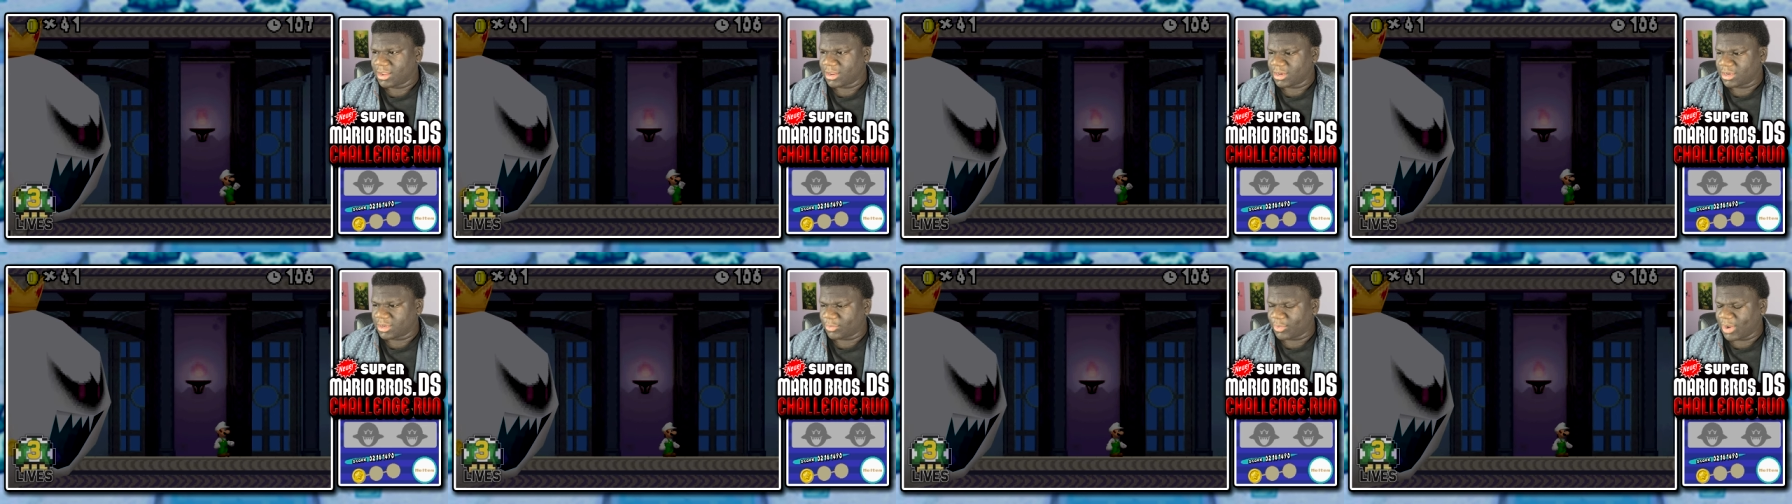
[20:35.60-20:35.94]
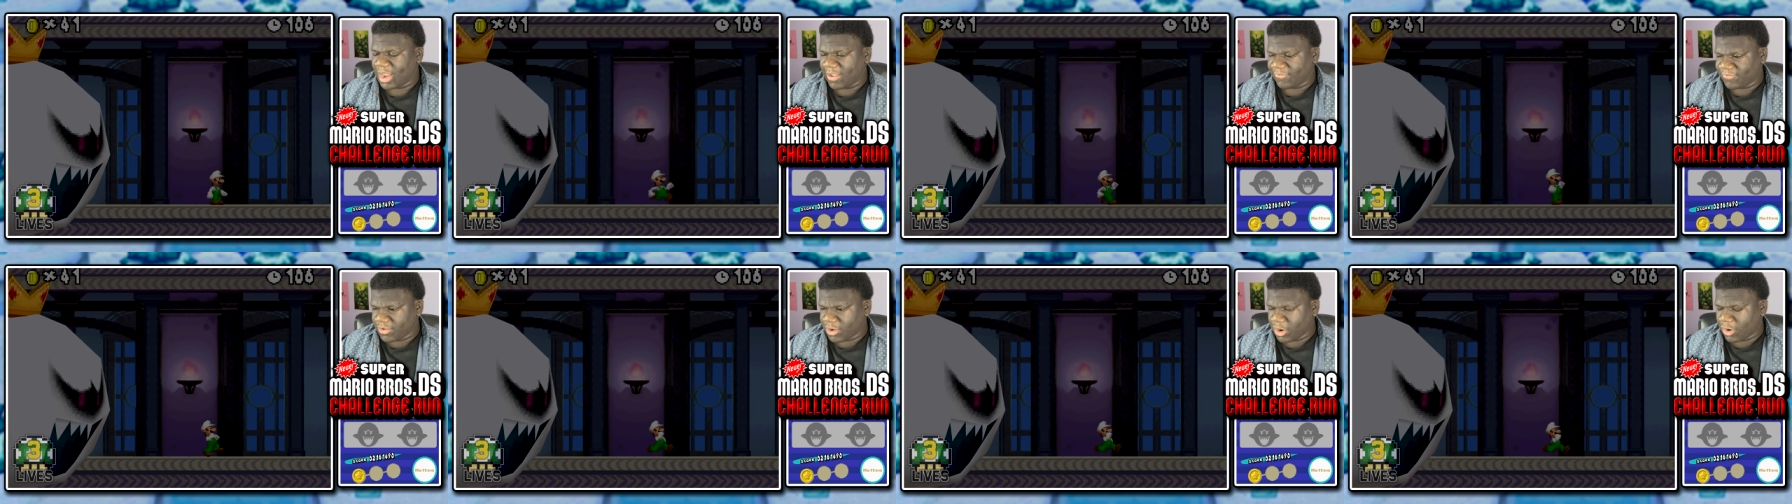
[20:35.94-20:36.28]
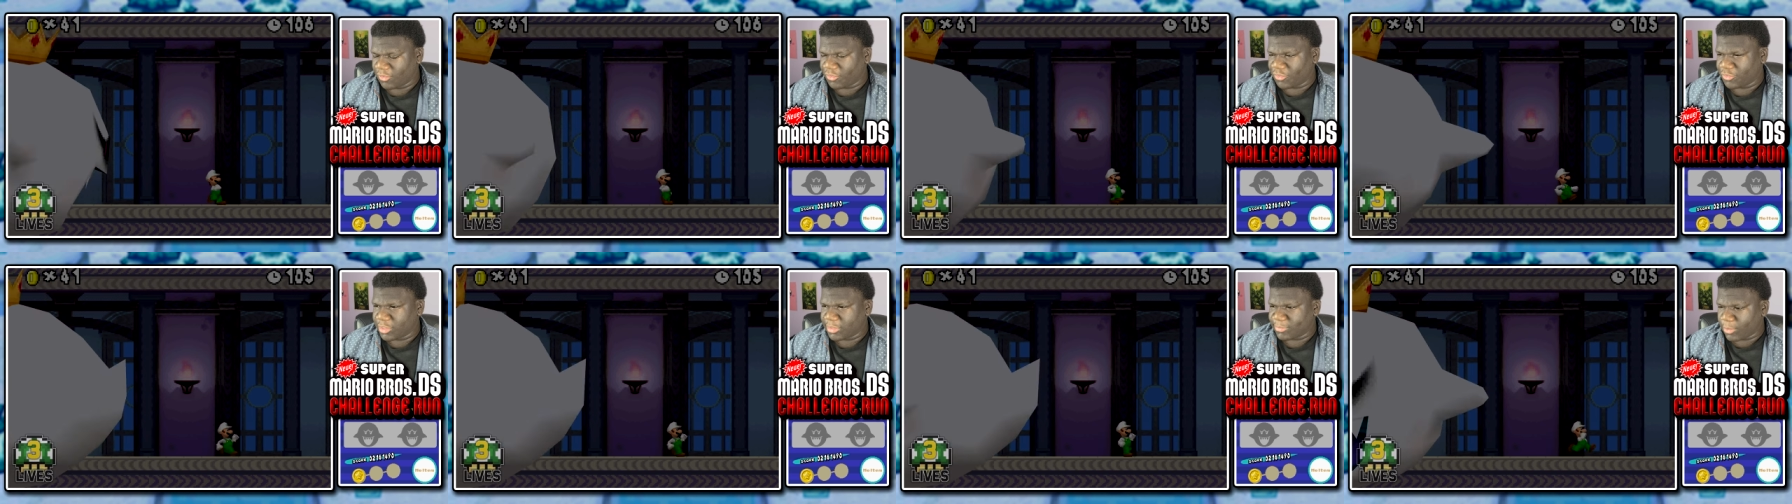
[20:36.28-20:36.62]
Do we have to go
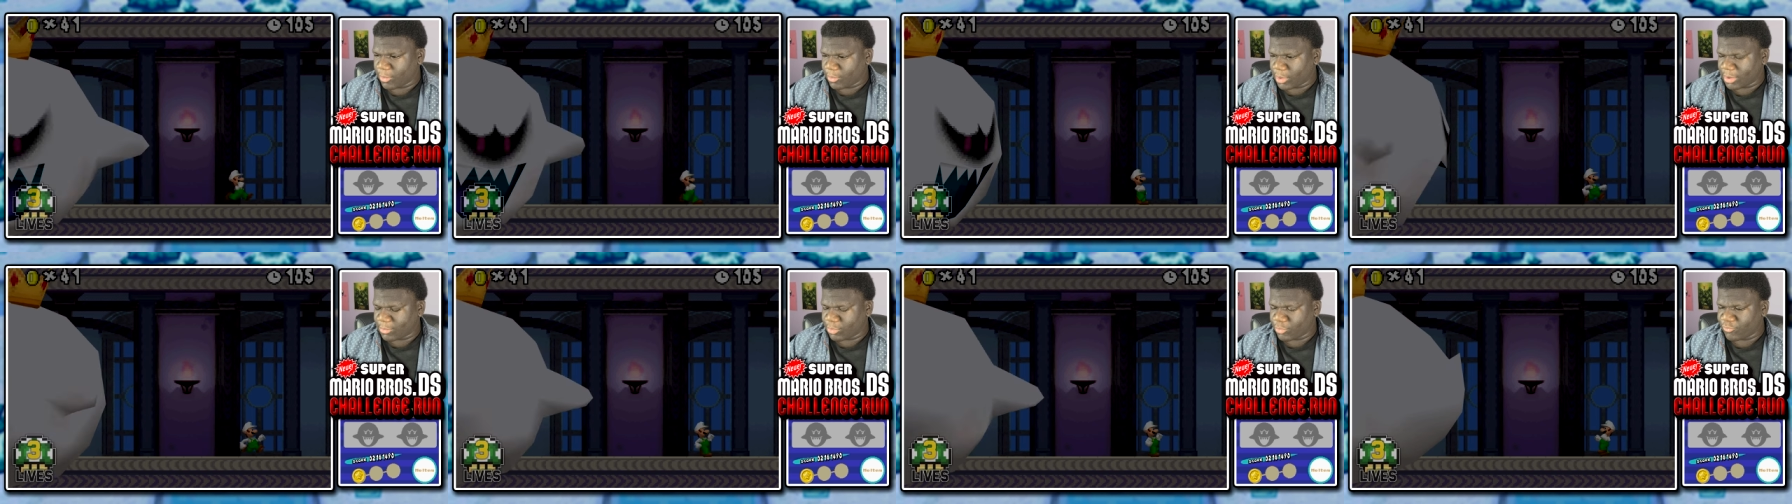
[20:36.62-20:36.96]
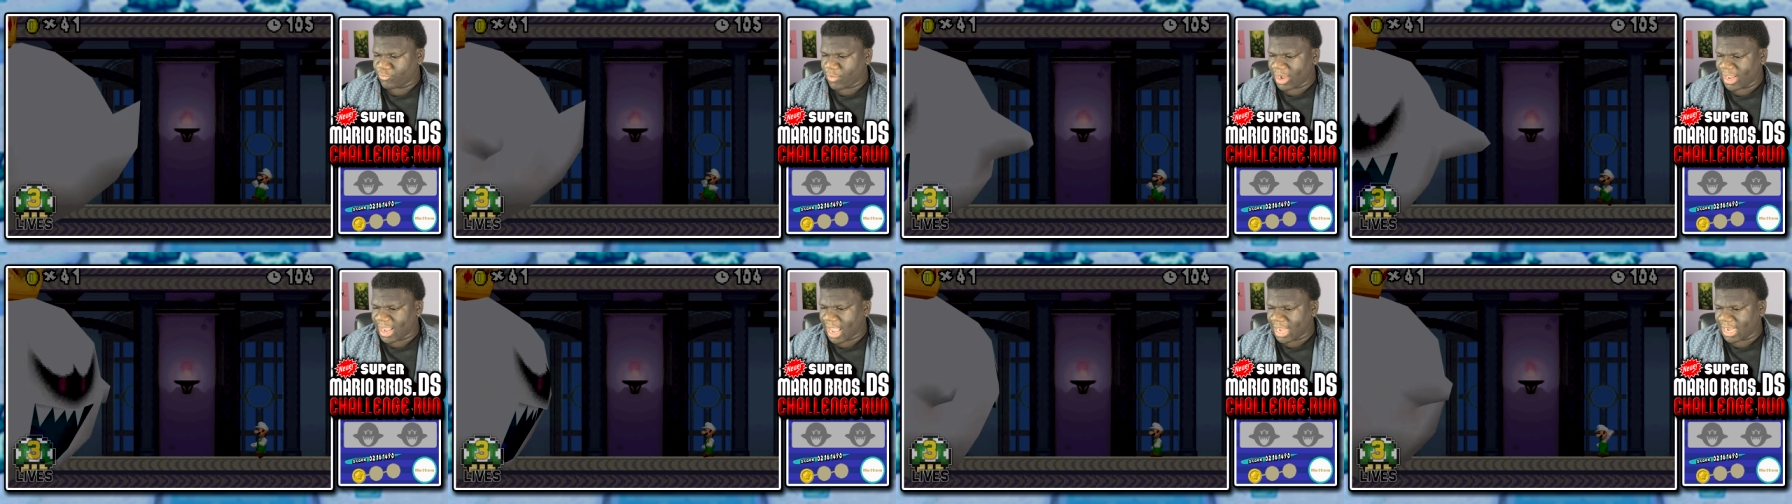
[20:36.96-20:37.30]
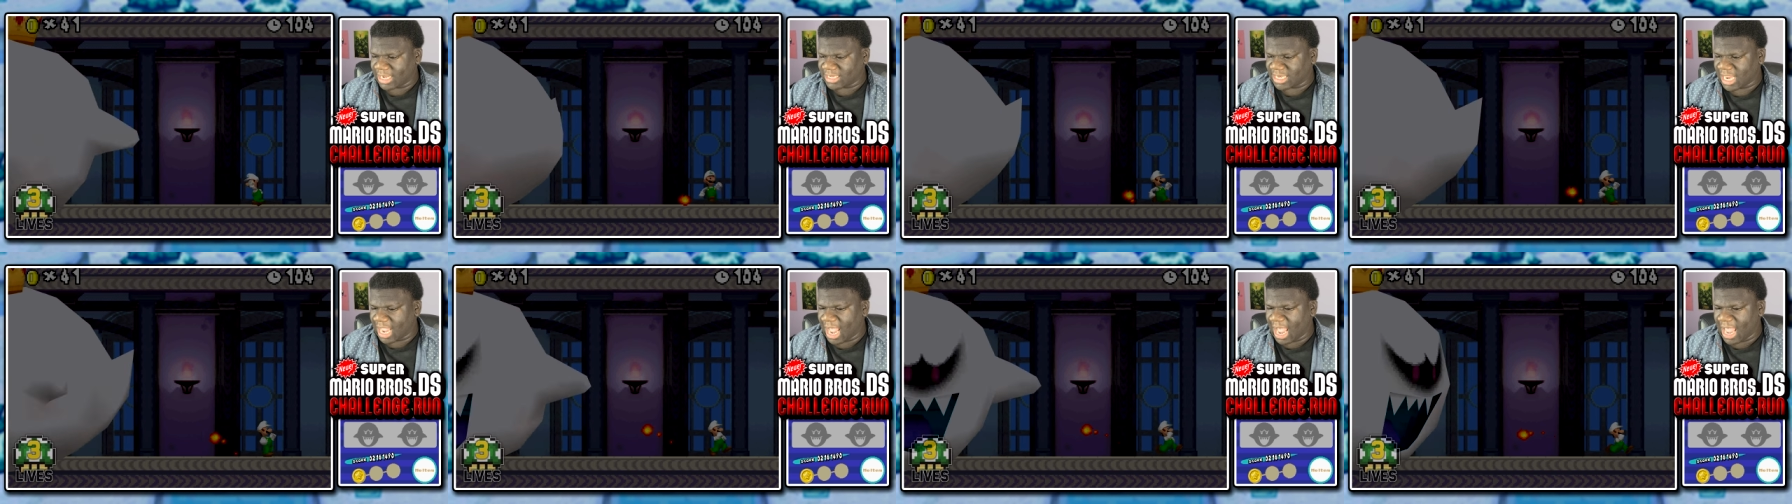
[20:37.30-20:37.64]
through this? But like, we're running out
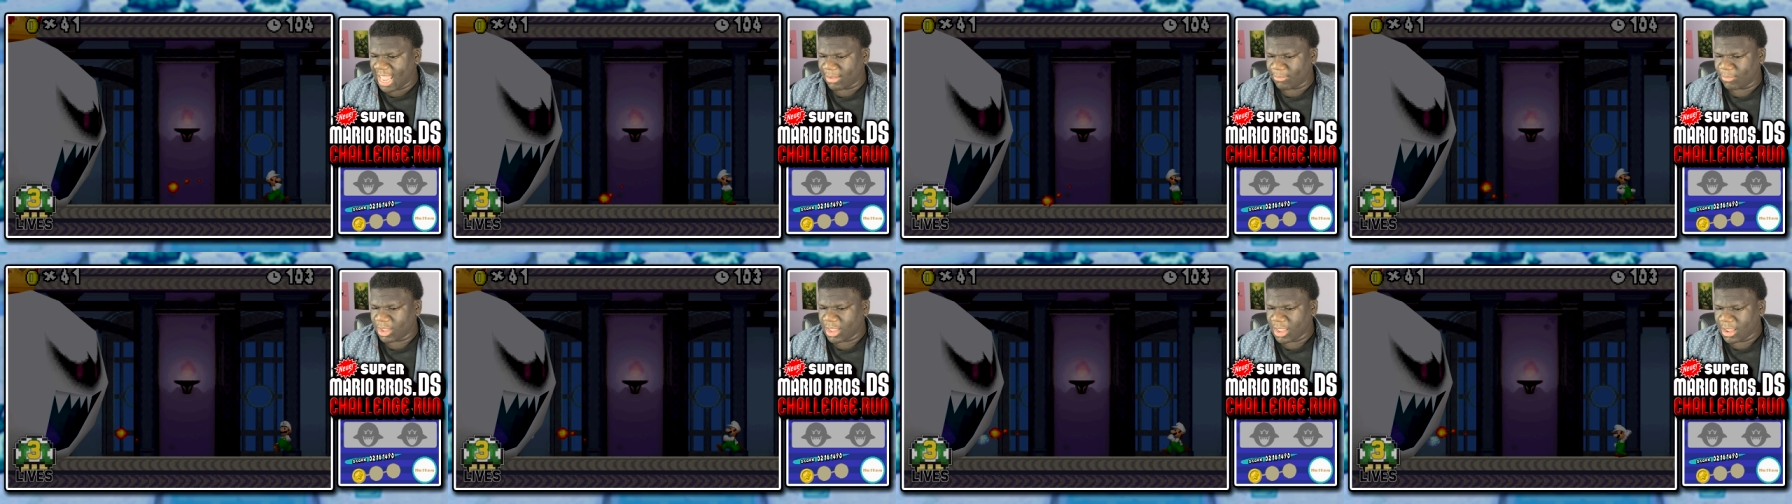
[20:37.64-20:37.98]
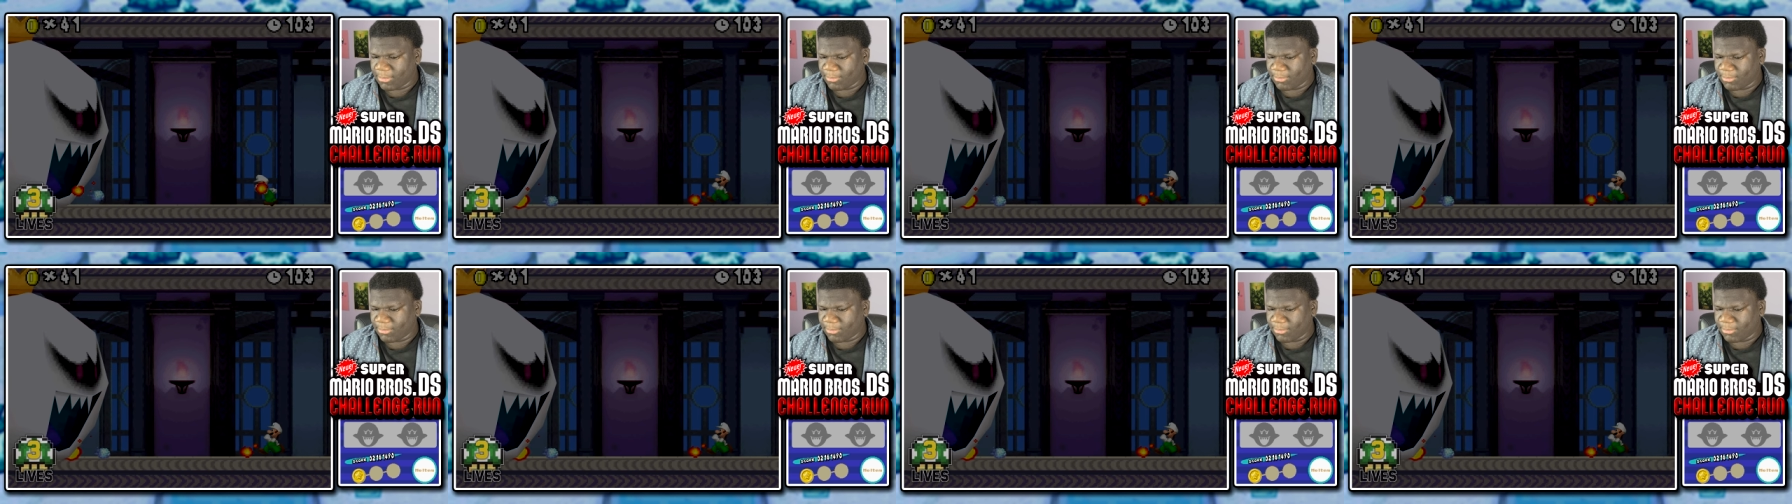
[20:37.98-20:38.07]
of time.